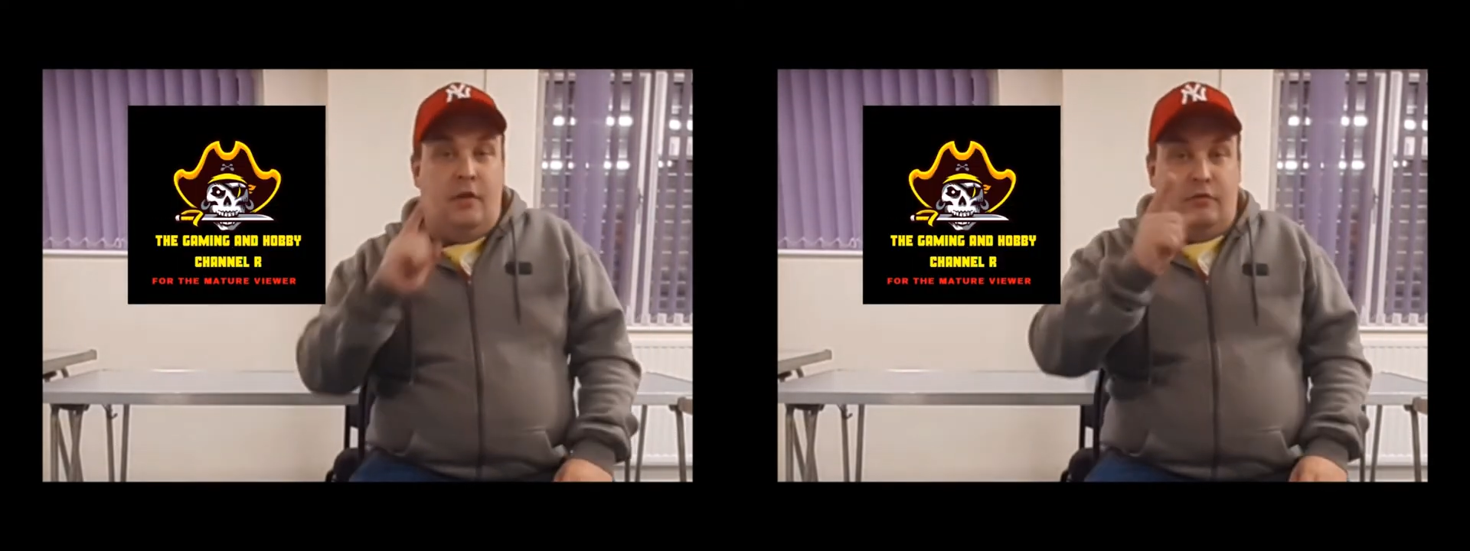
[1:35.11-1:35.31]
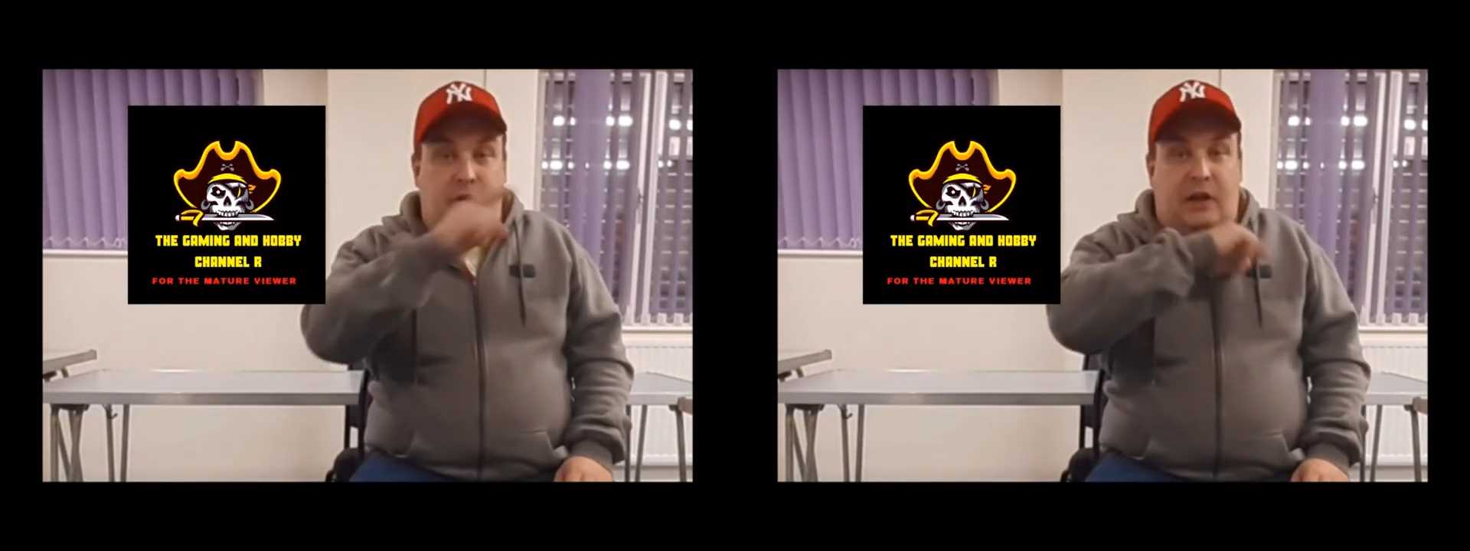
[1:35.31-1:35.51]

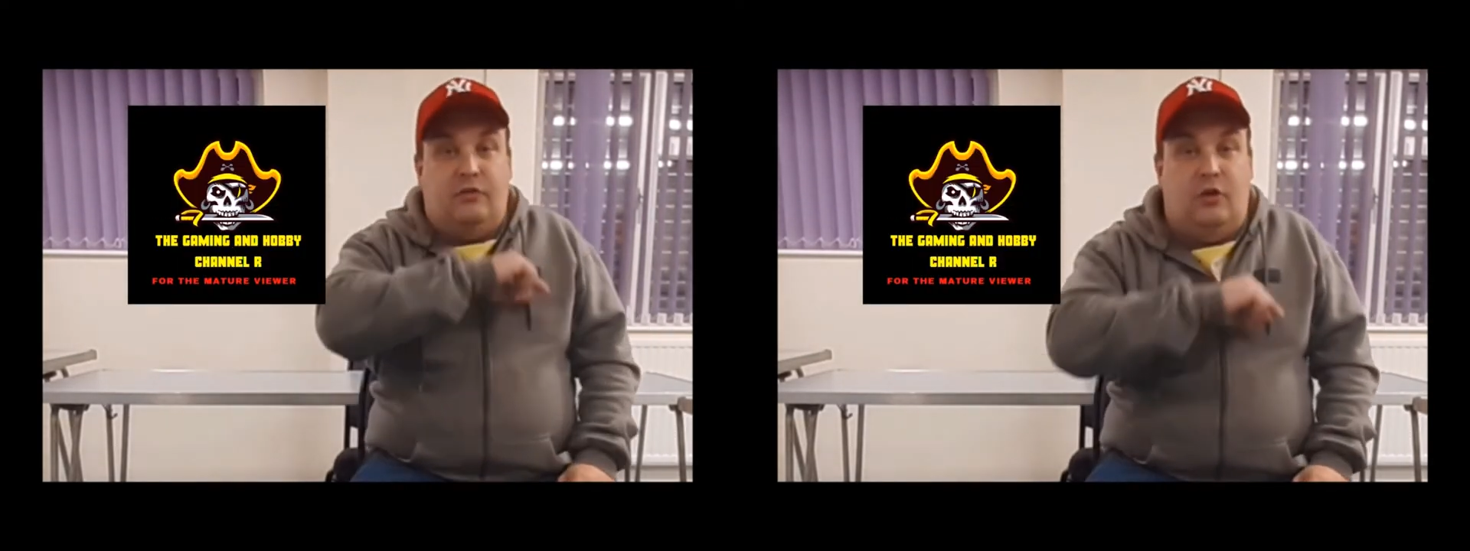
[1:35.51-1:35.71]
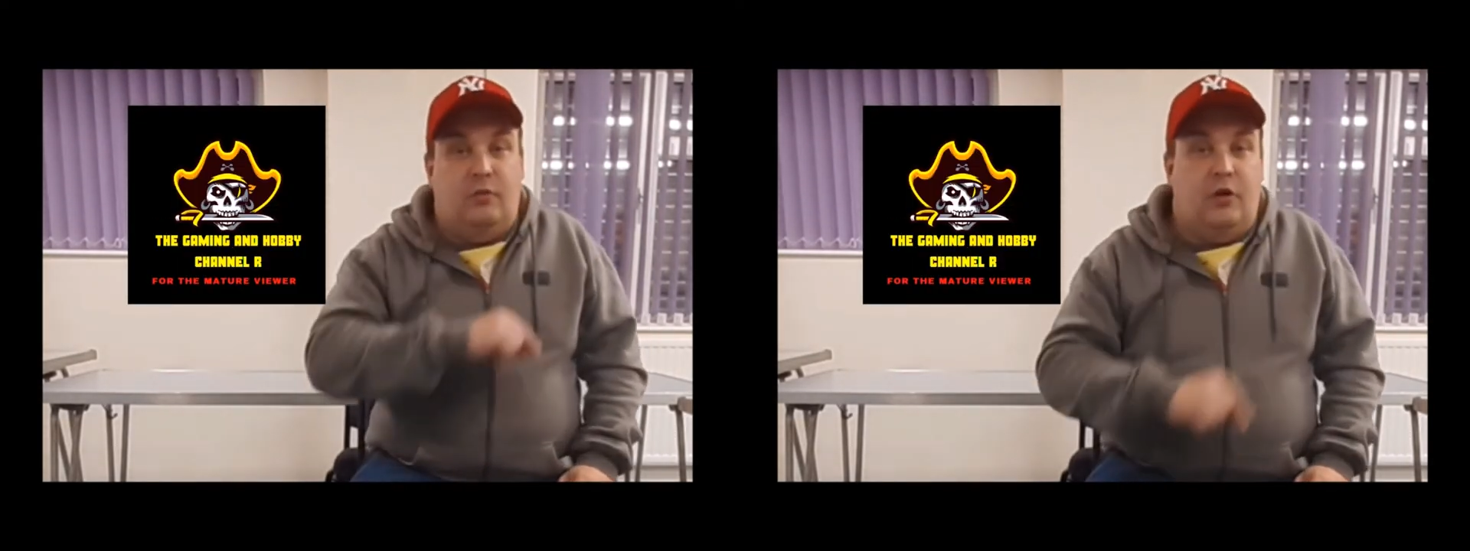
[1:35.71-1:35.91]
Till
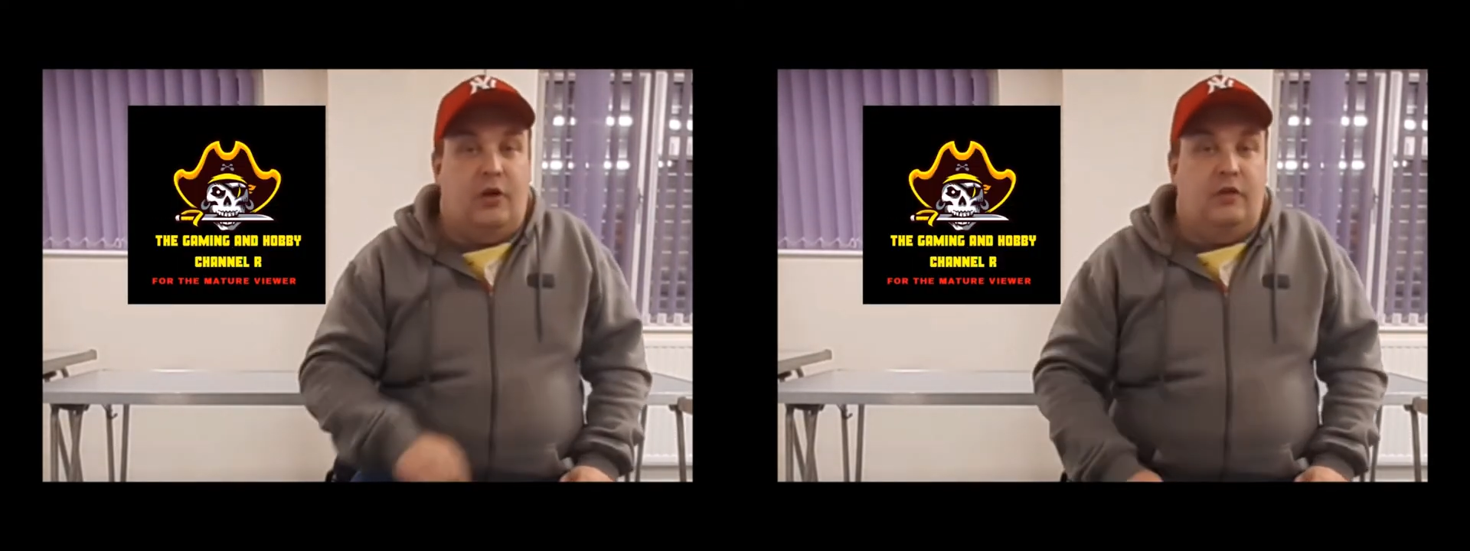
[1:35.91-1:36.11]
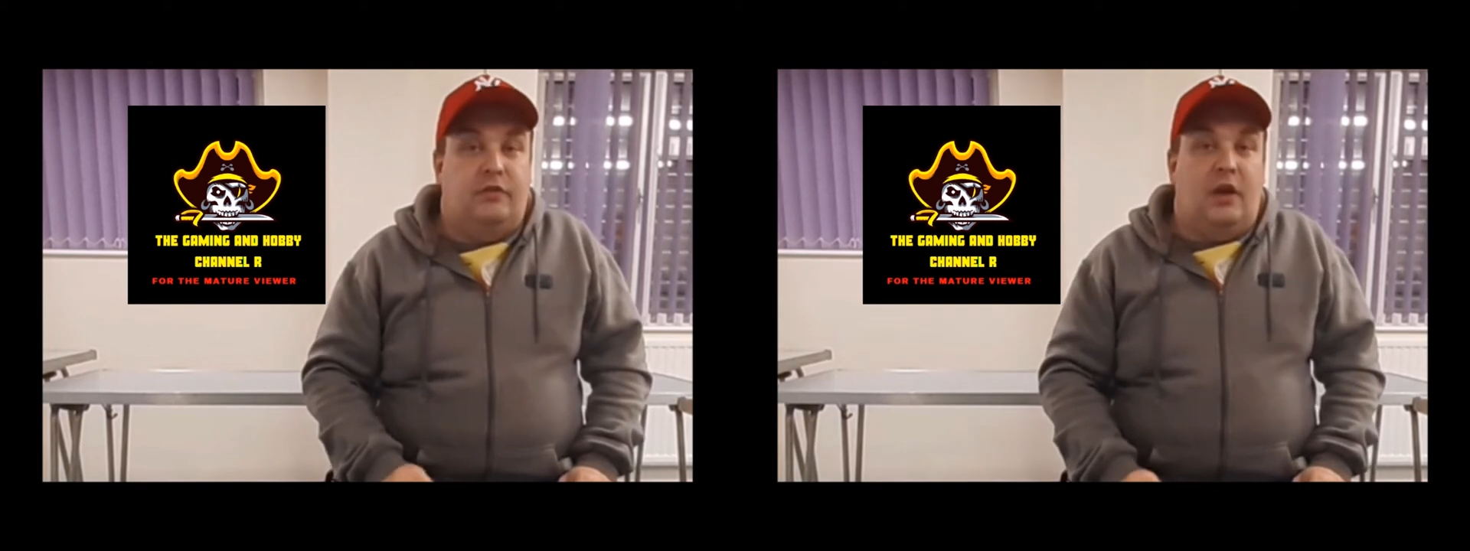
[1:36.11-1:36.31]
next time,
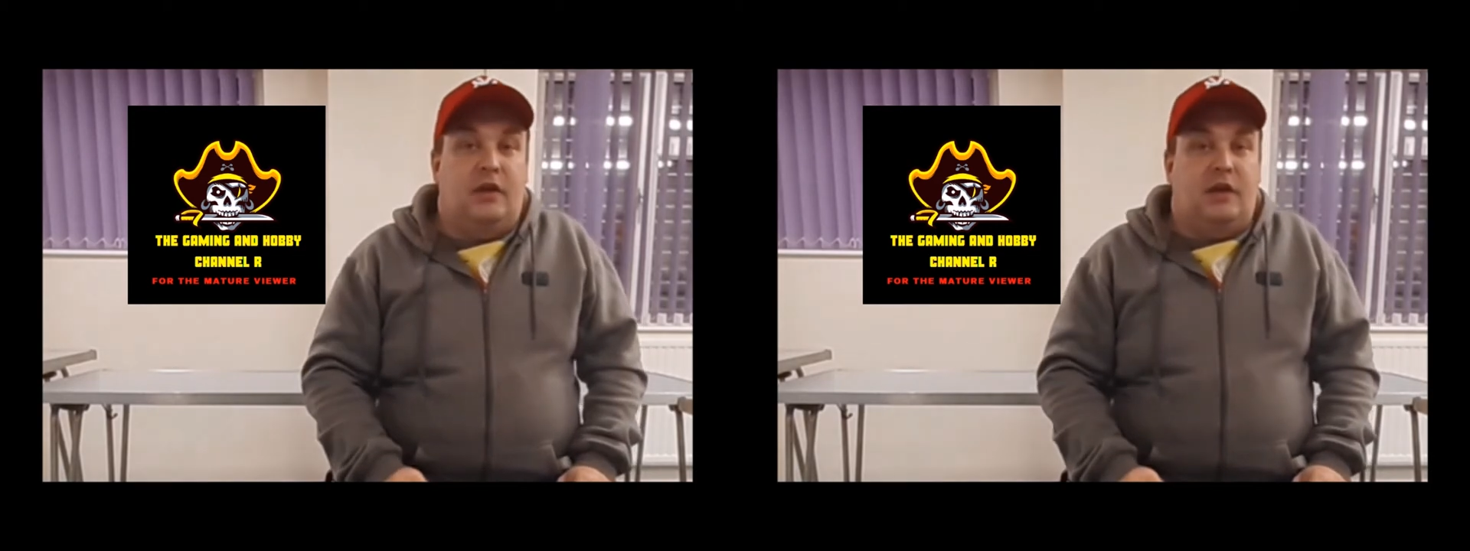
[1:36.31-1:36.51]
guys,